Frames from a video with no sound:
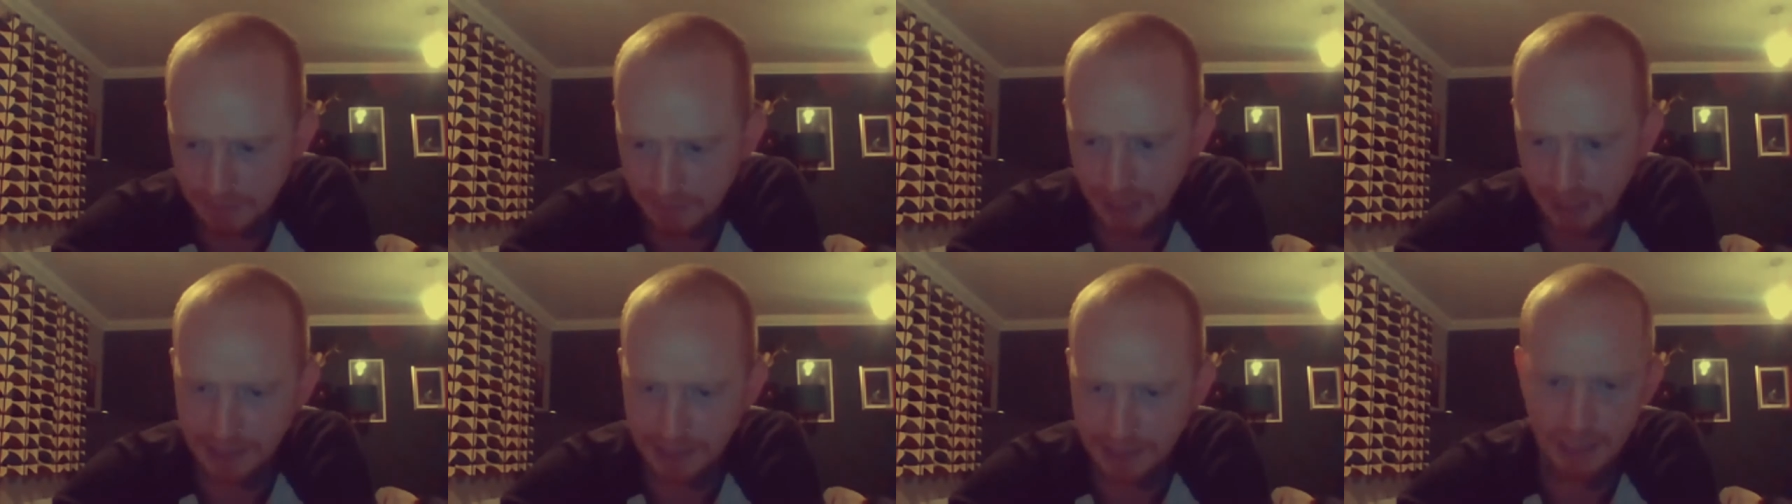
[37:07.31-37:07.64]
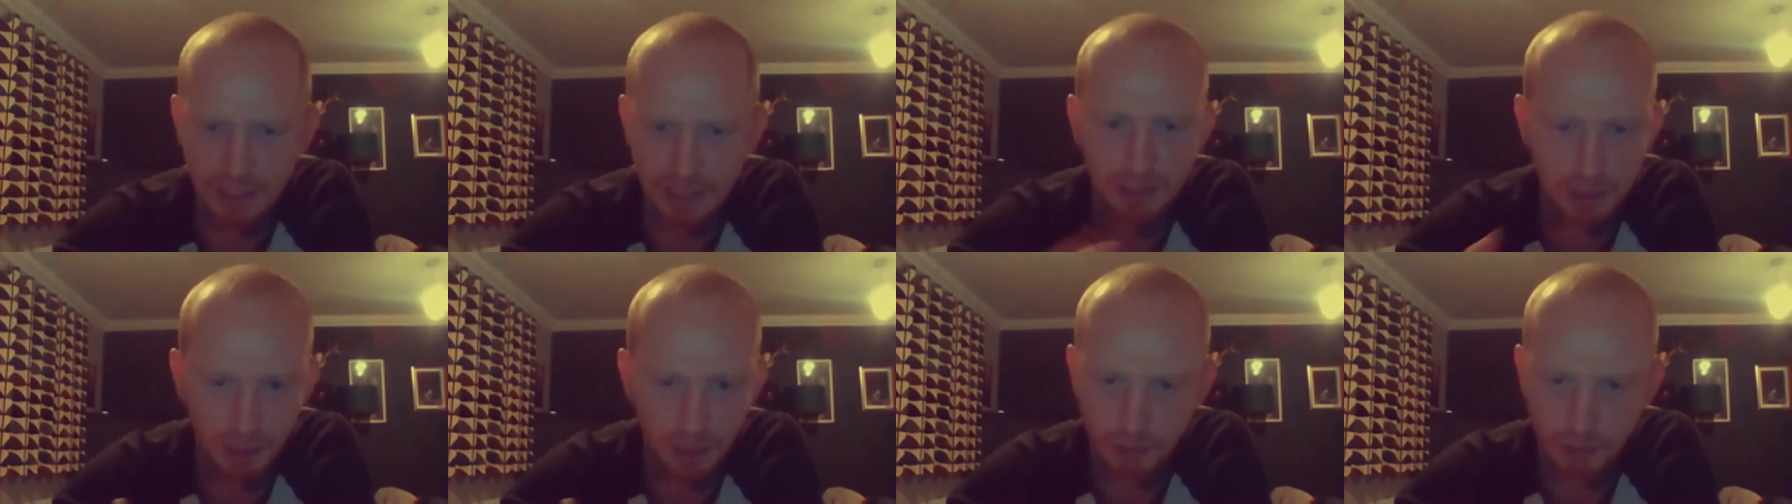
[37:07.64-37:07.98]

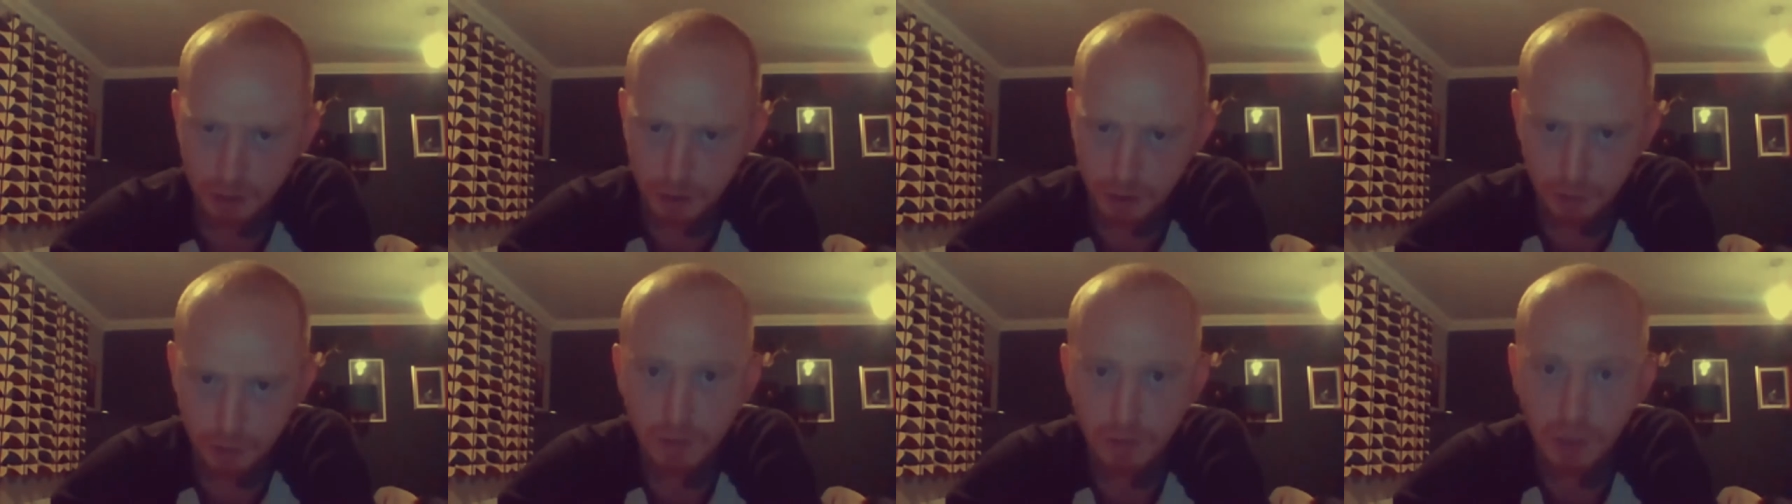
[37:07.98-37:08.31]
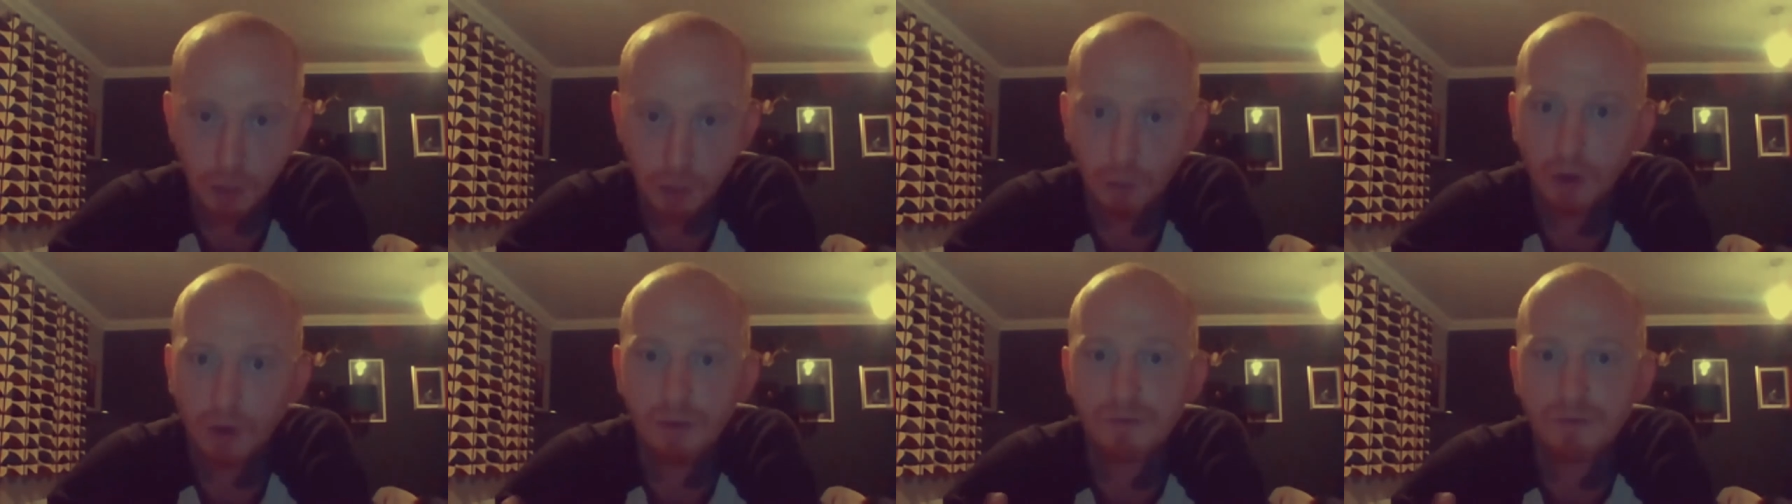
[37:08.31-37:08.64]
magazine that you
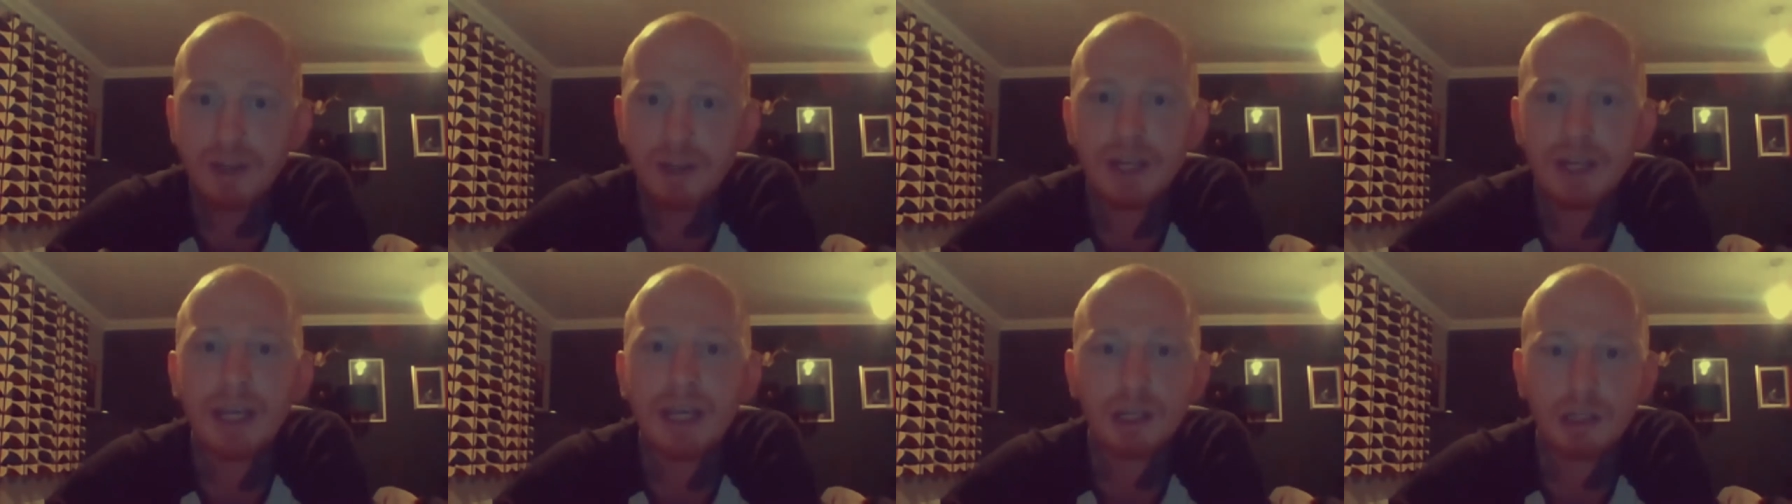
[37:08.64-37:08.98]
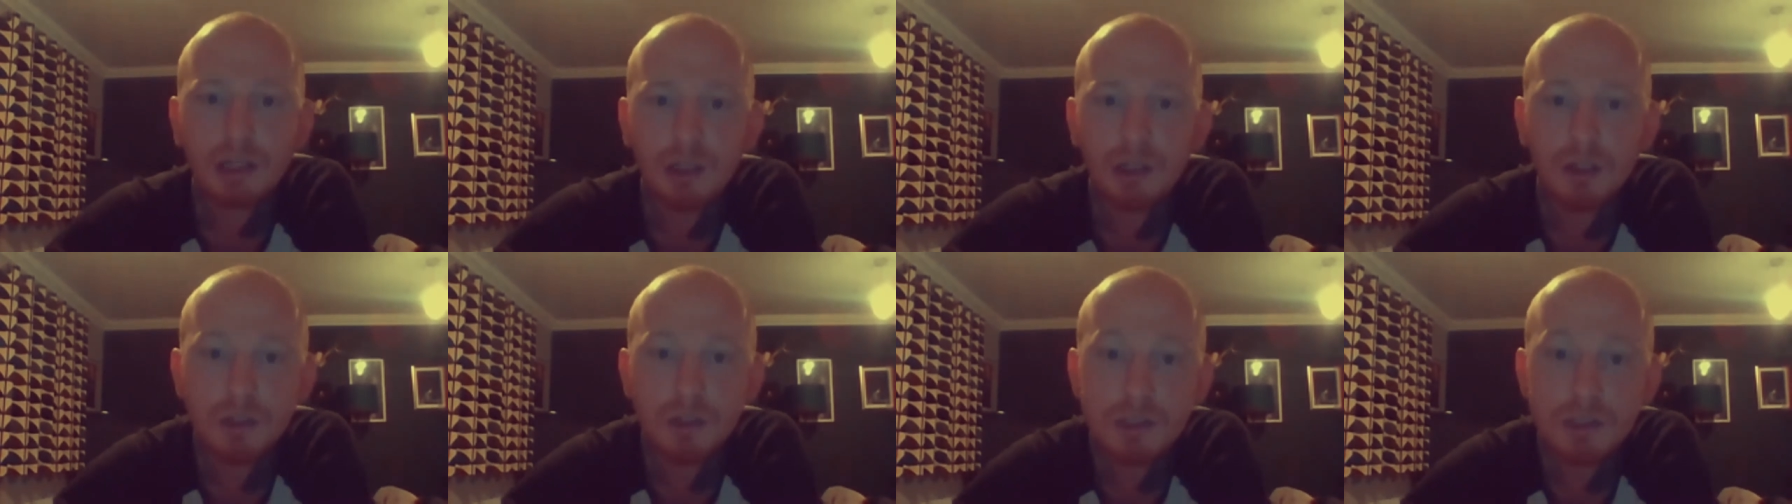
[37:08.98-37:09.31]
know of in England